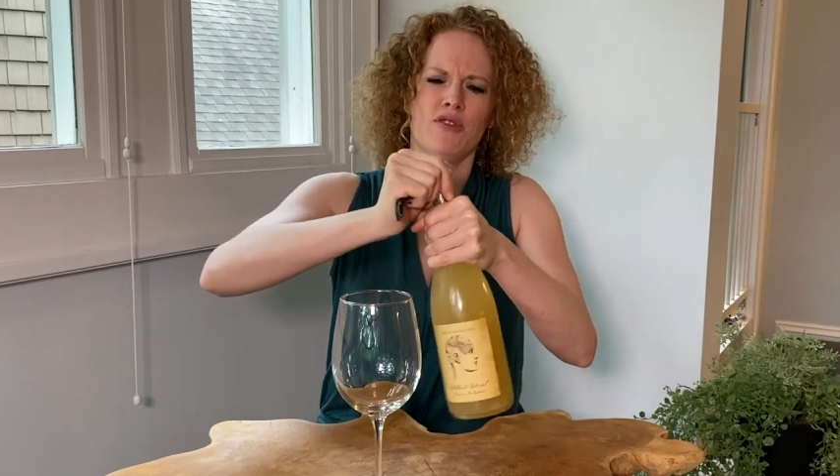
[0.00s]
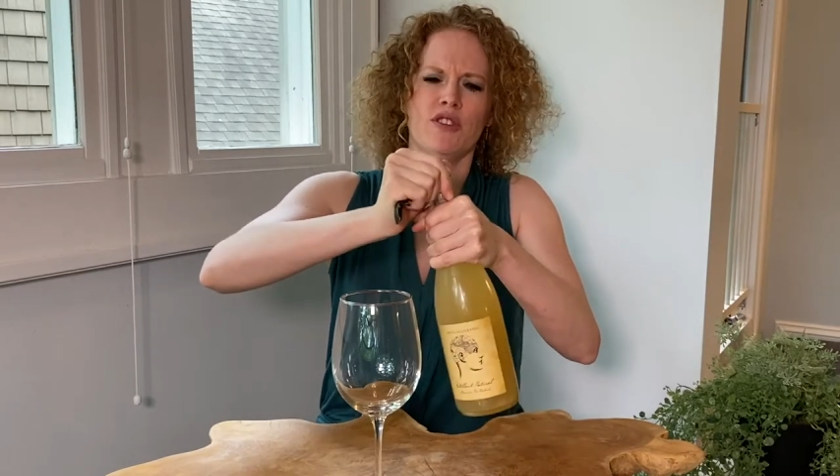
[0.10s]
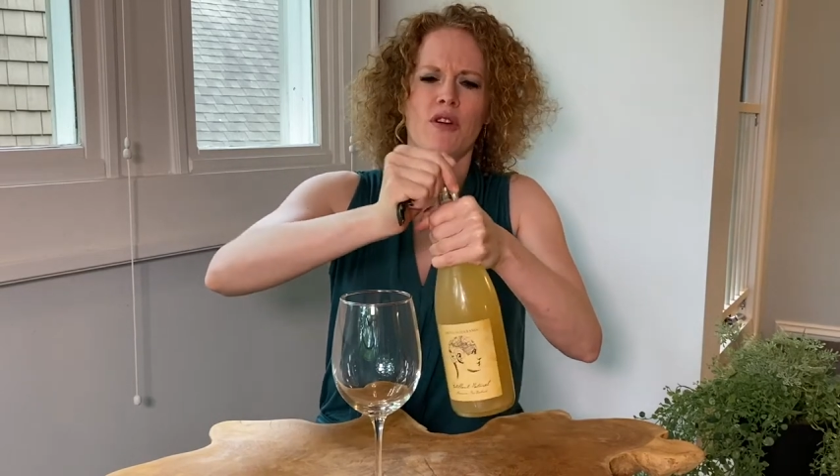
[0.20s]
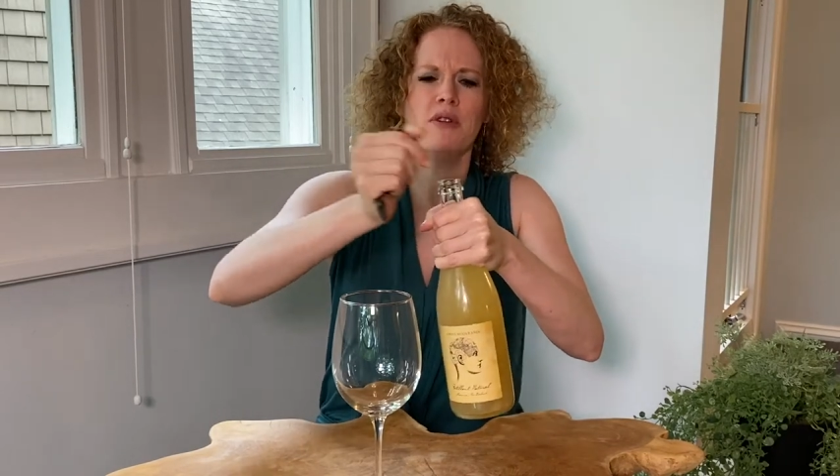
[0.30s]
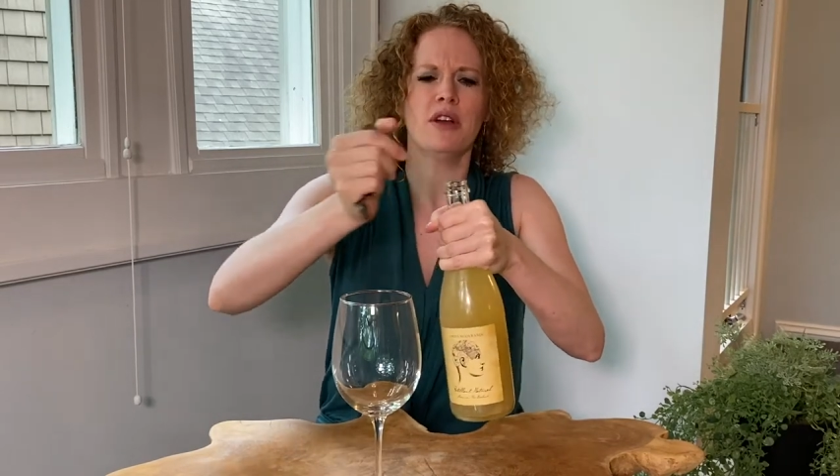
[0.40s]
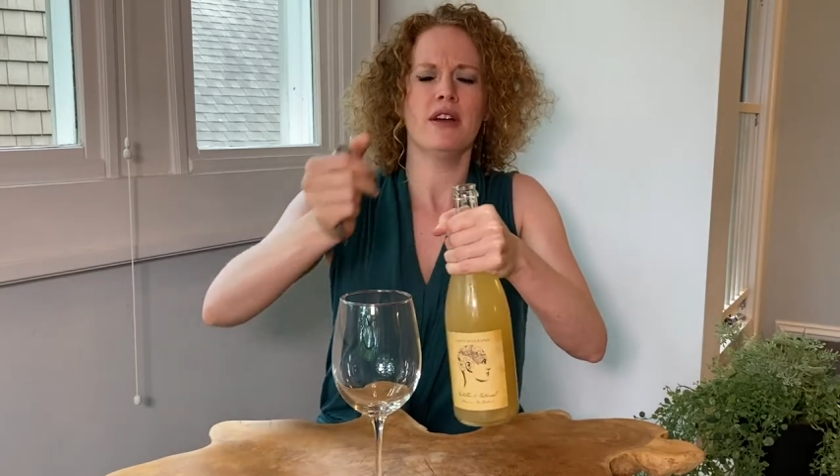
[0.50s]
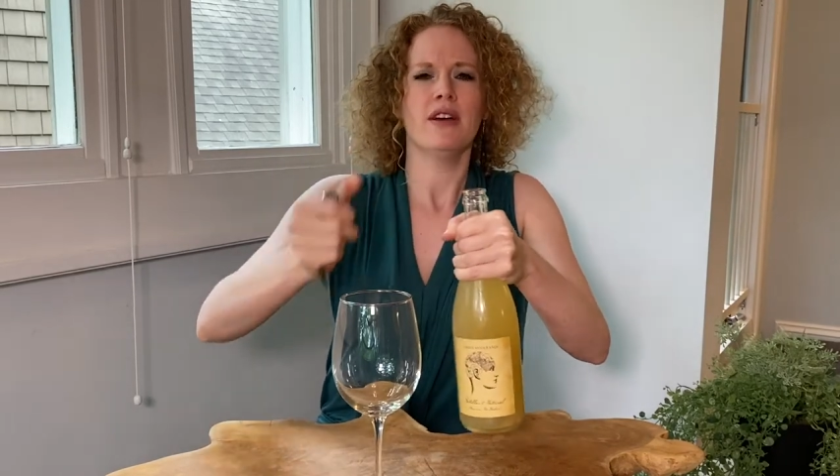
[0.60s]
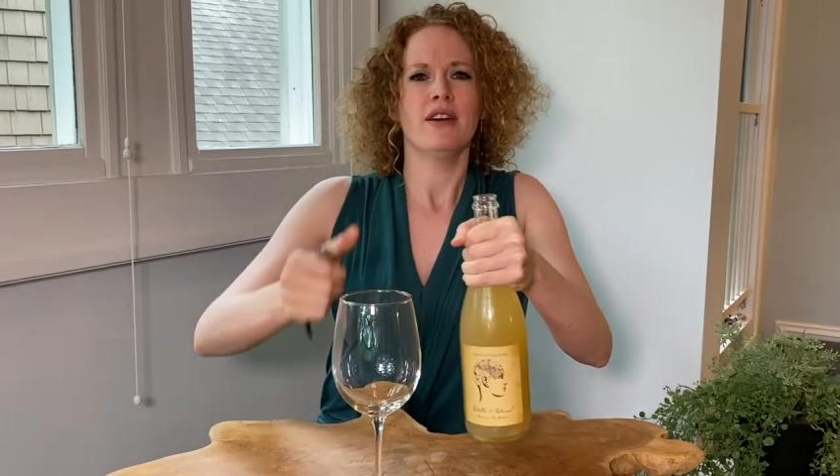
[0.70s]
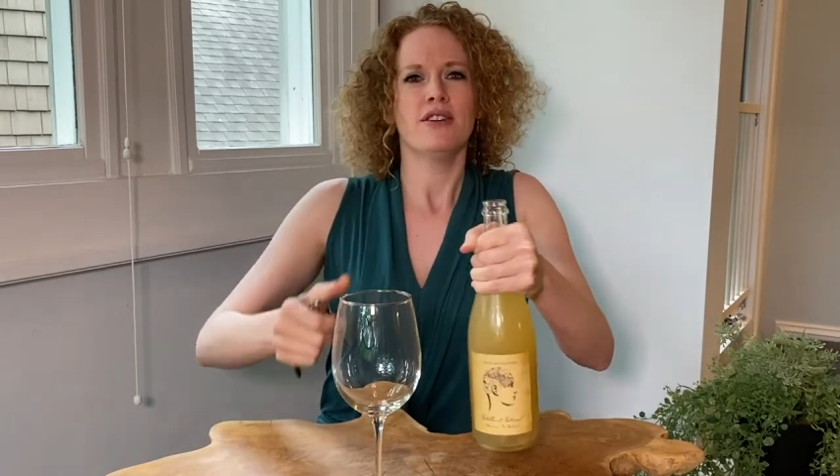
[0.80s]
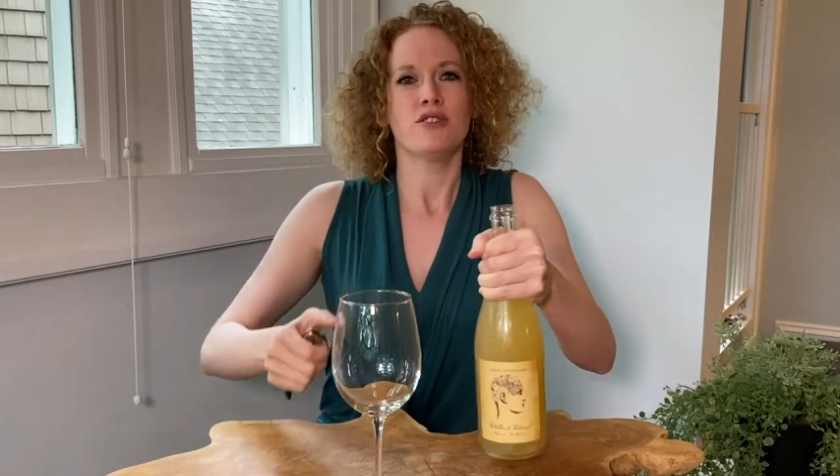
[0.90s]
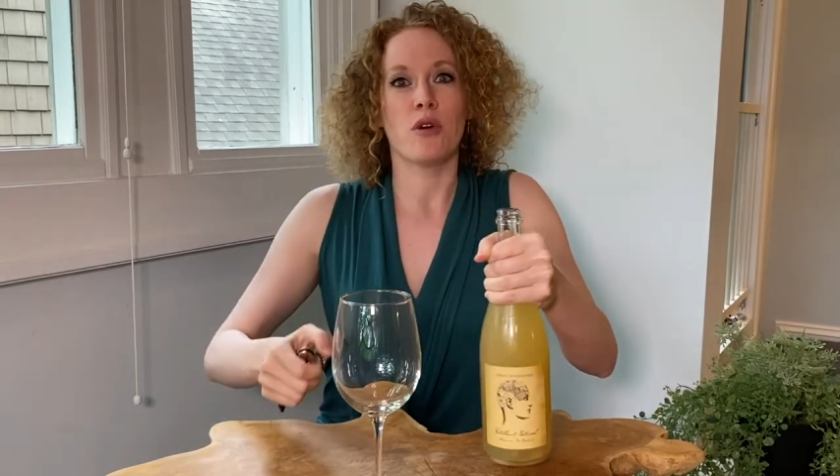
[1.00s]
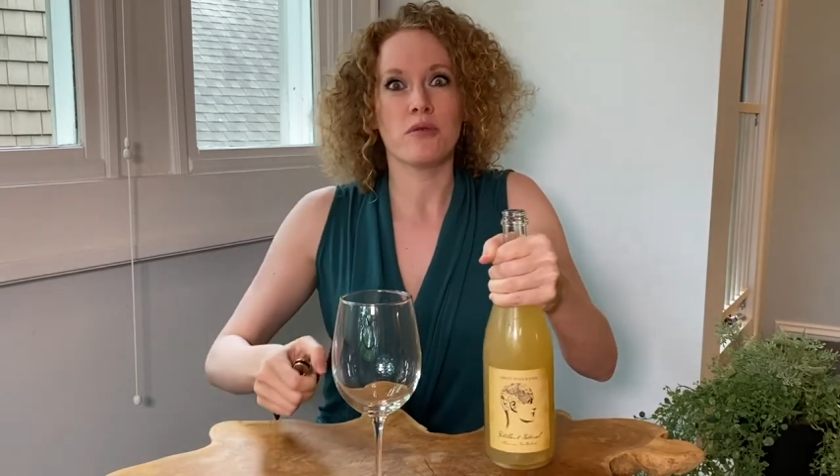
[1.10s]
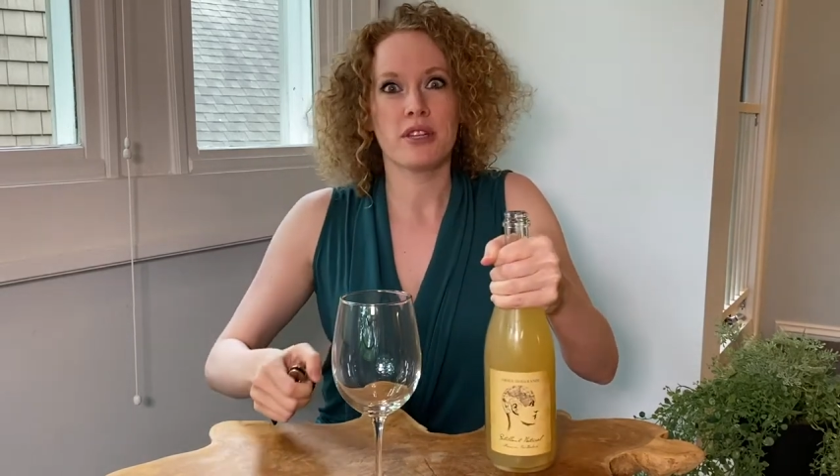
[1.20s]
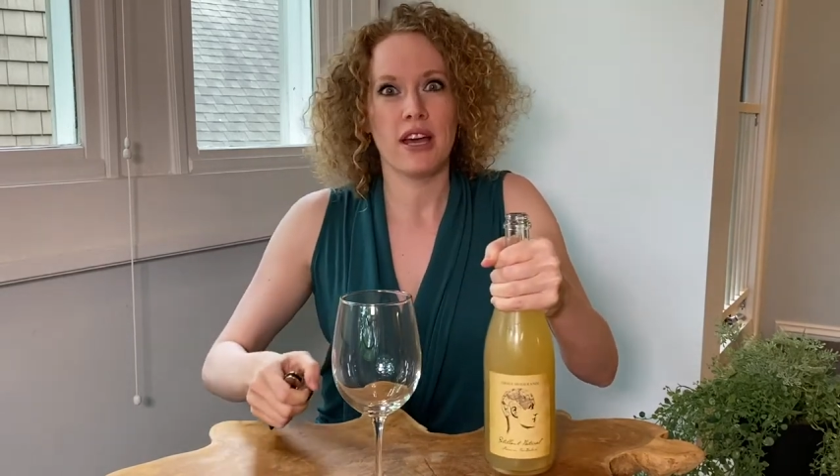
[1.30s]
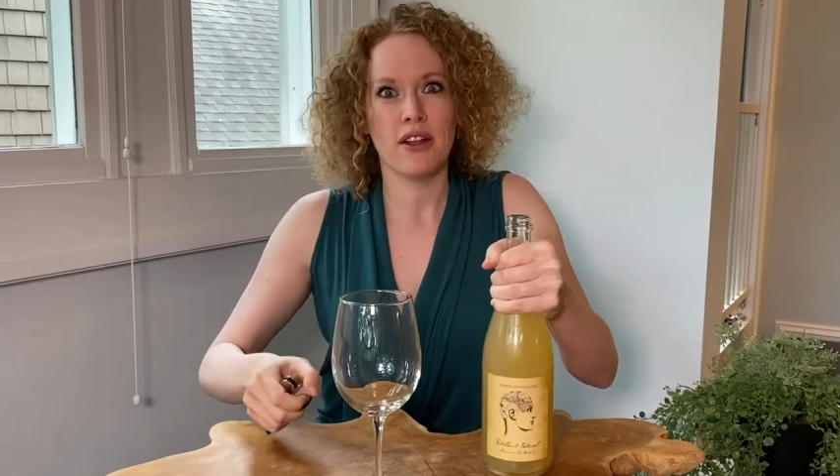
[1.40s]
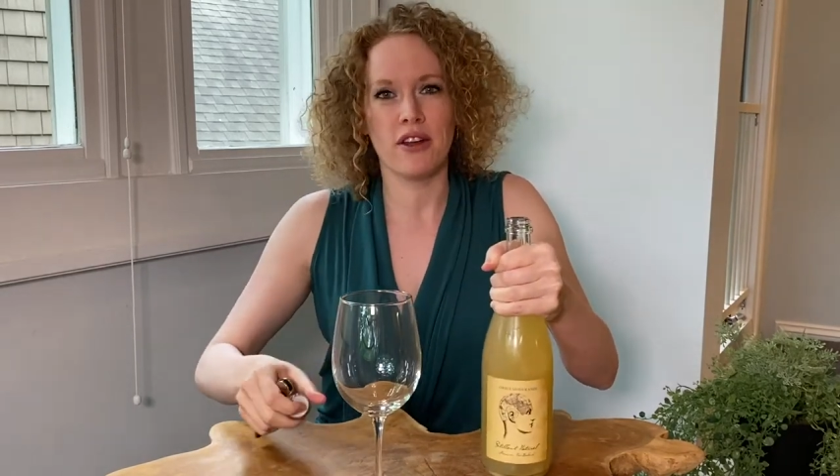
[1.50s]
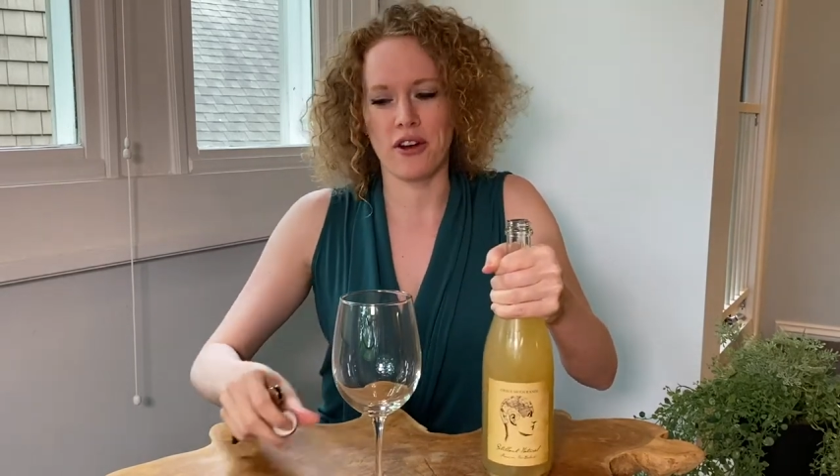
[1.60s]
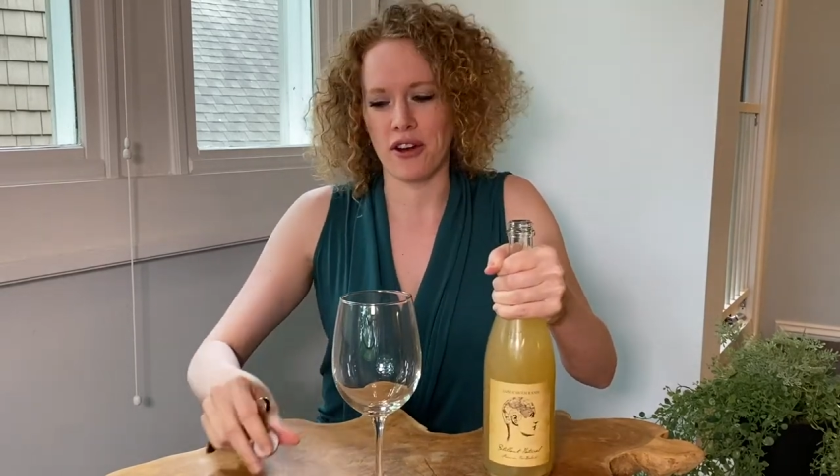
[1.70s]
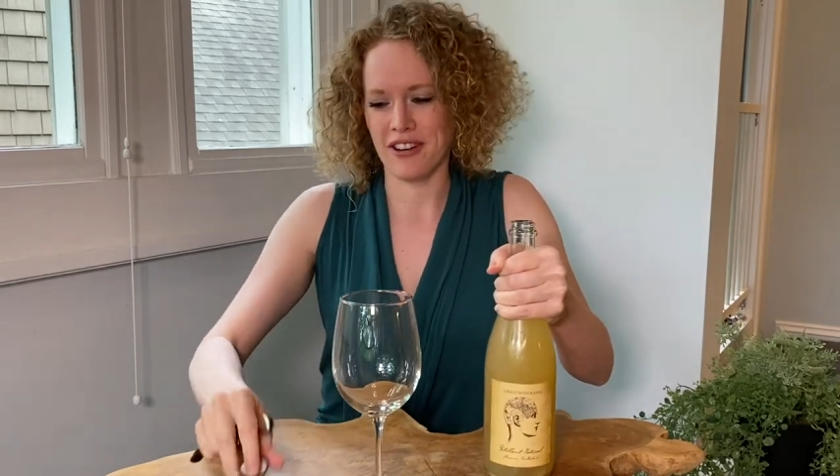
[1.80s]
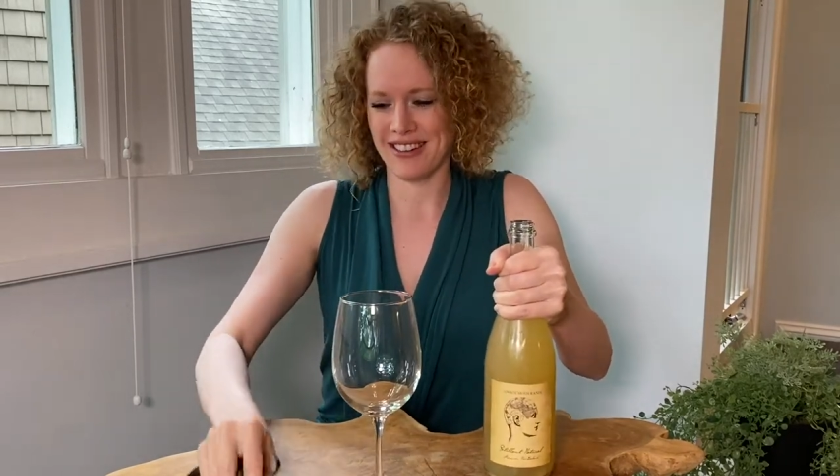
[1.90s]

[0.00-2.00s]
so don't tell her.